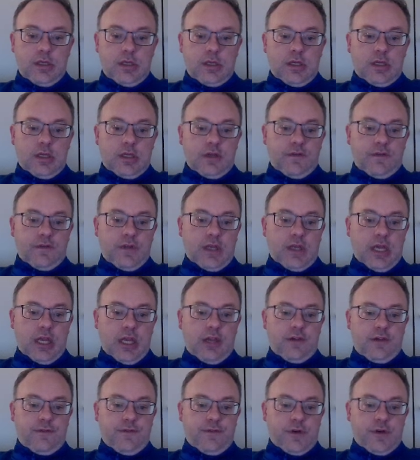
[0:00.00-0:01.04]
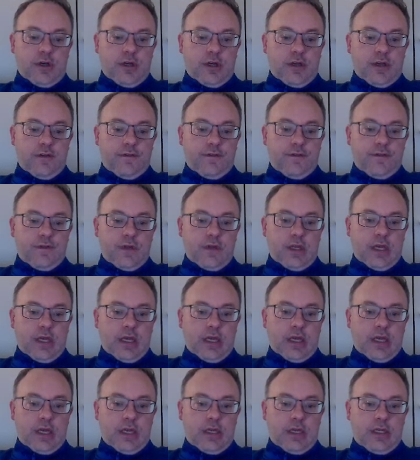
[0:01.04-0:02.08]
I think h5
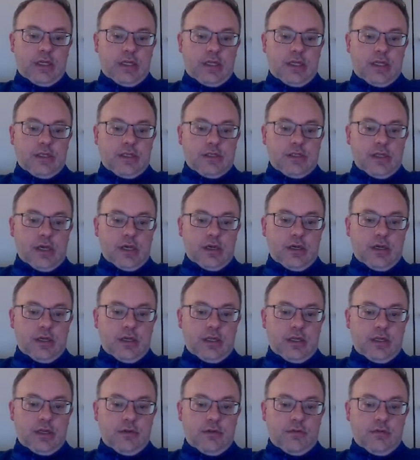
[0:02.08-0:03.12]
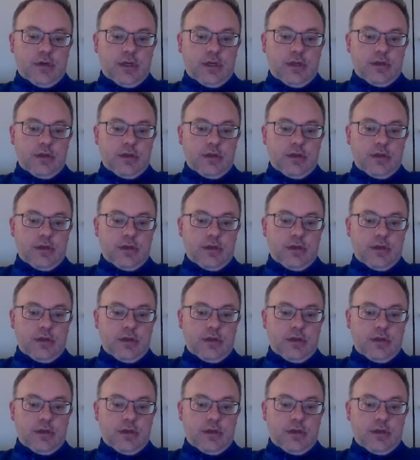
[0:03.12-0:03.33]
and it's unclear, right?